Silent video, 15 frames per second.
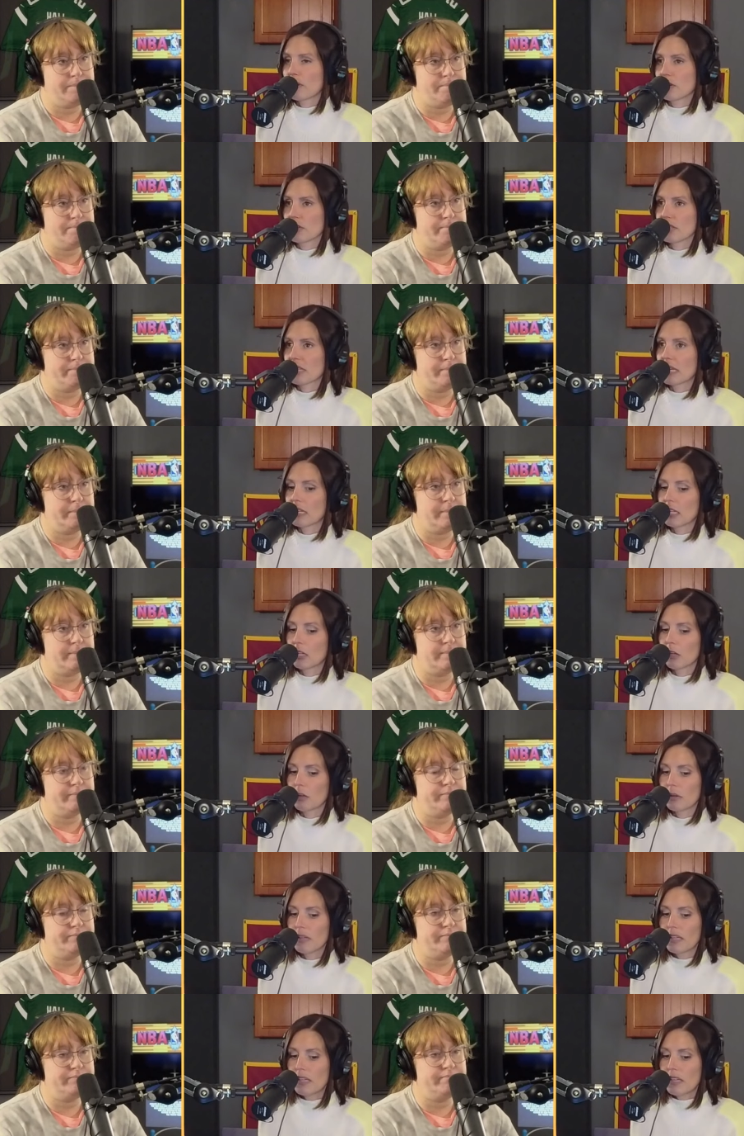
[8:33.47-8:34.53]
Speaker 1: just like
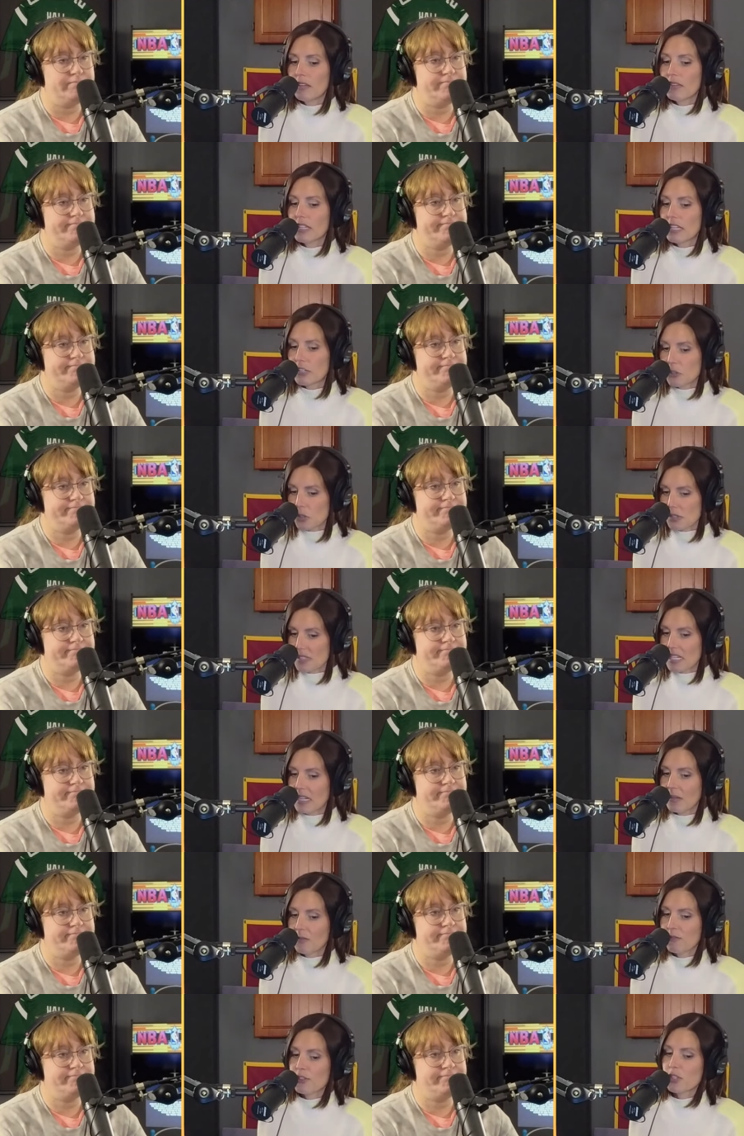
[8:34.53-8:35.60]
you. The
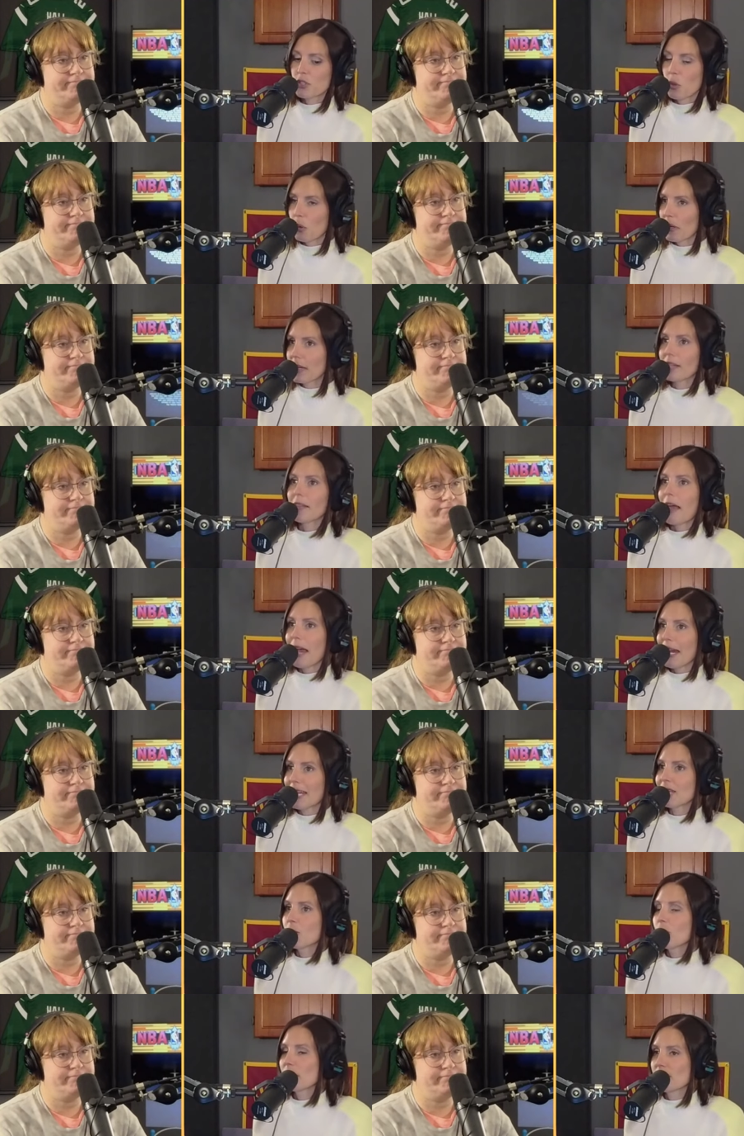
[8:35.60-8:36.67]
interesting
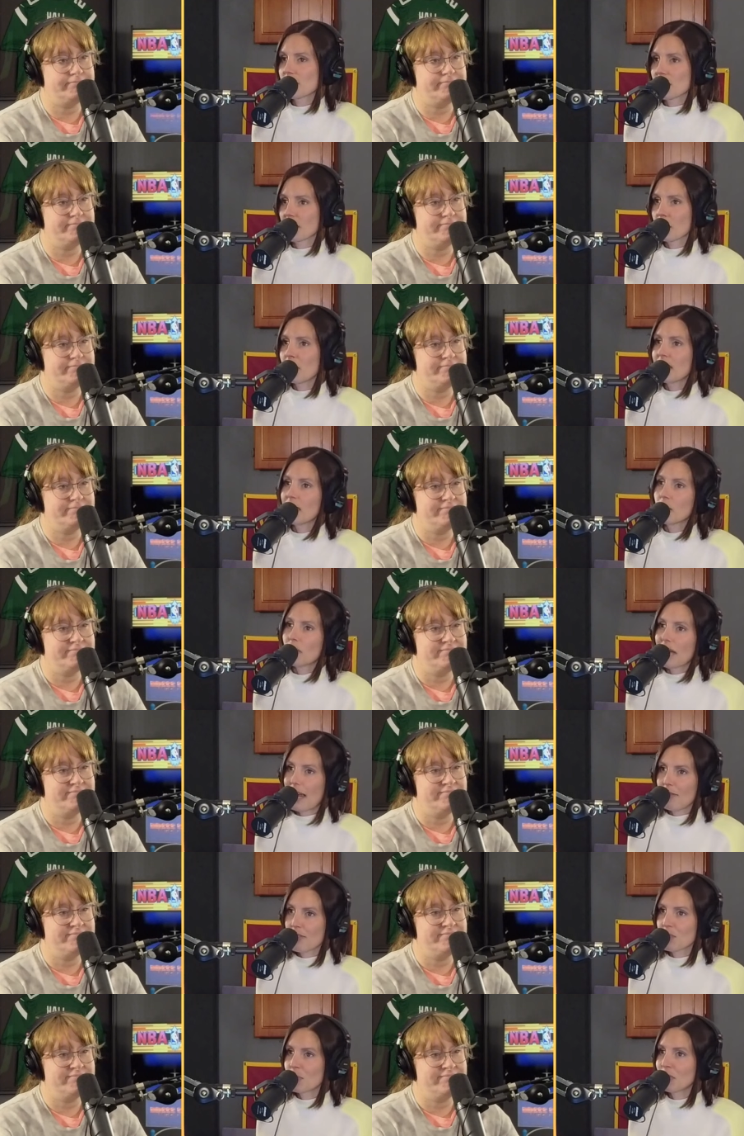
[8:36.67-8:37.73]
storyline, which the committee would
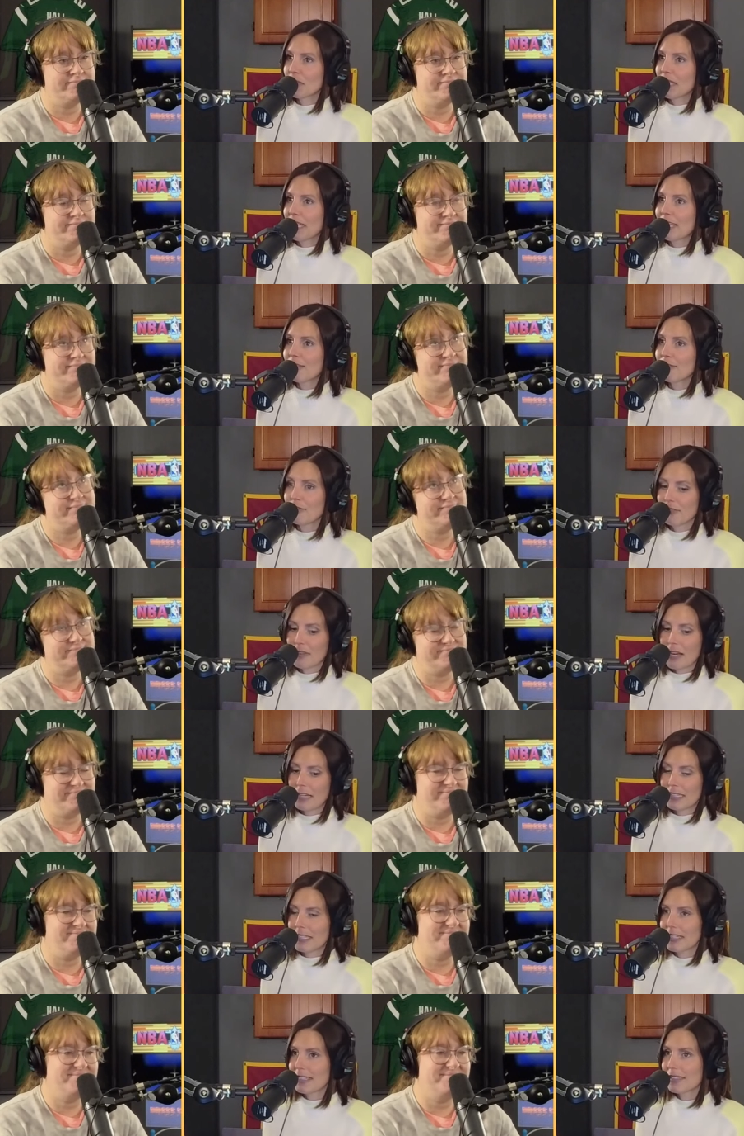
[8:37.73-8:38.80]
have us believe
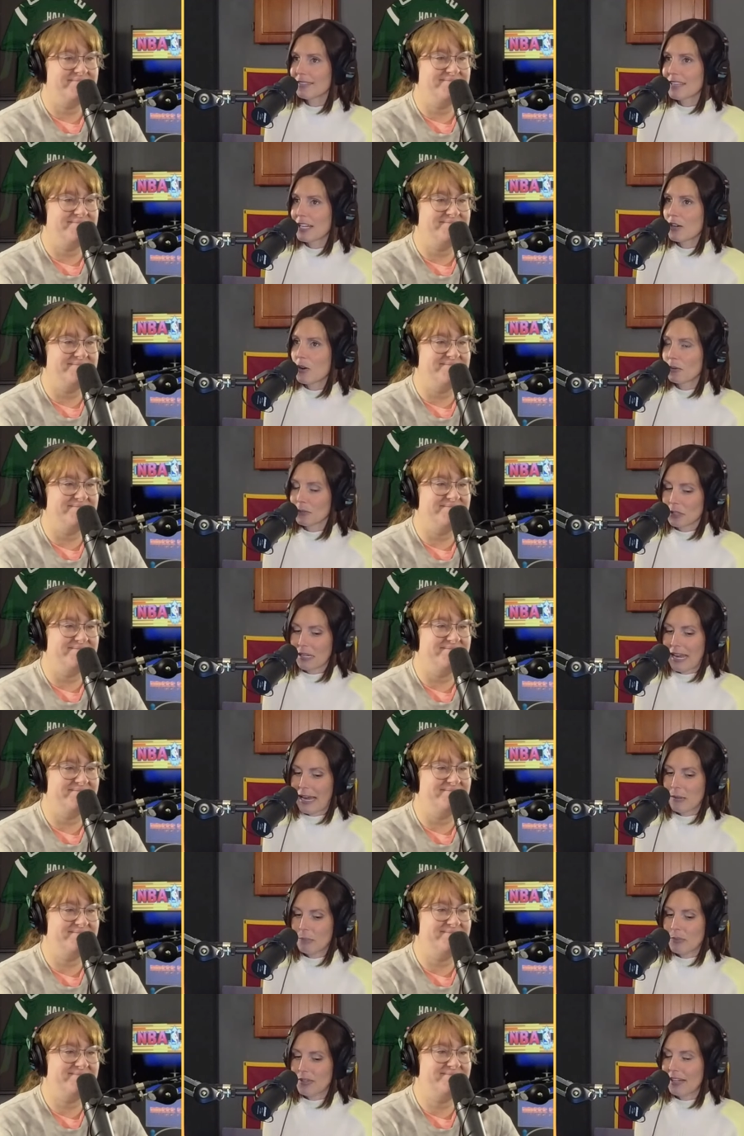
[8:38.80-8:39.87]
uh, they don't look
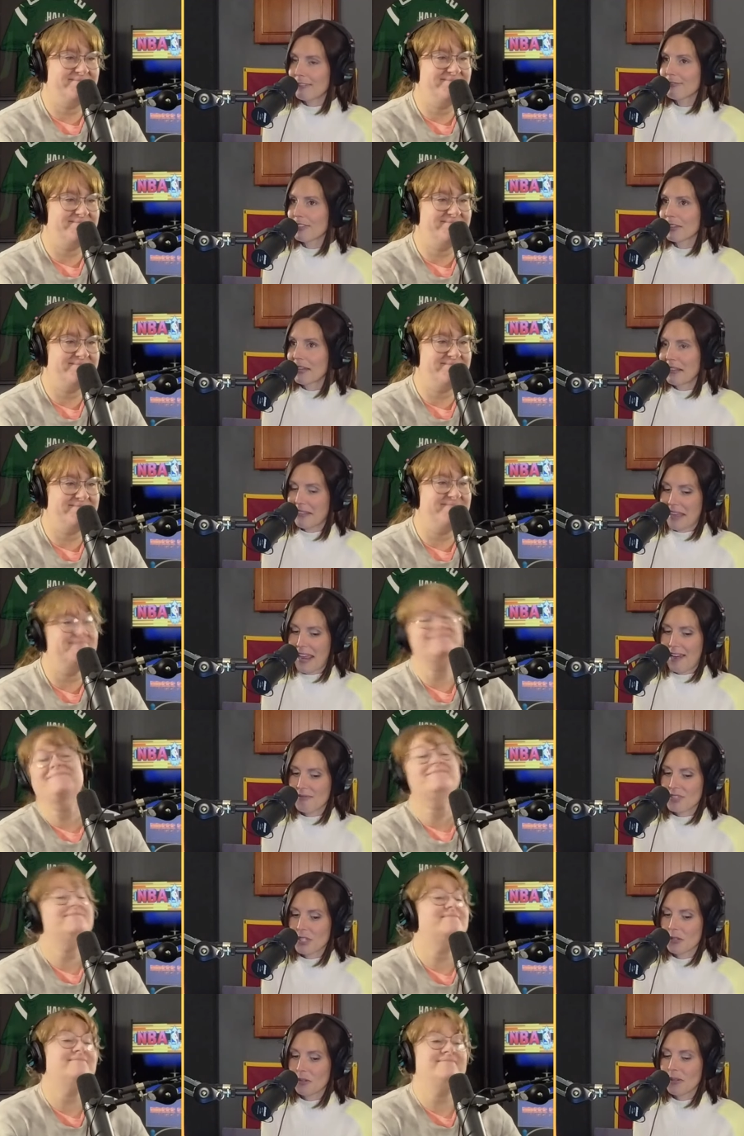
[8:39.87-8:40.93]
at, but I feel like they
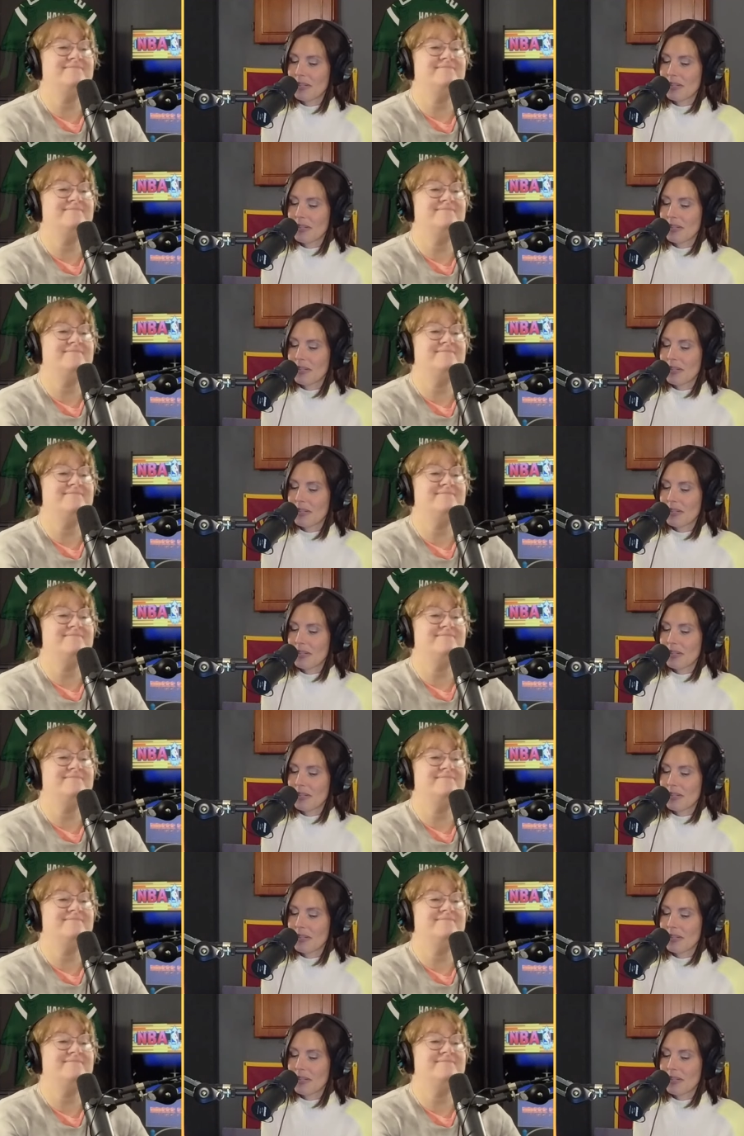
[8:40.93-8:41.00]
have to,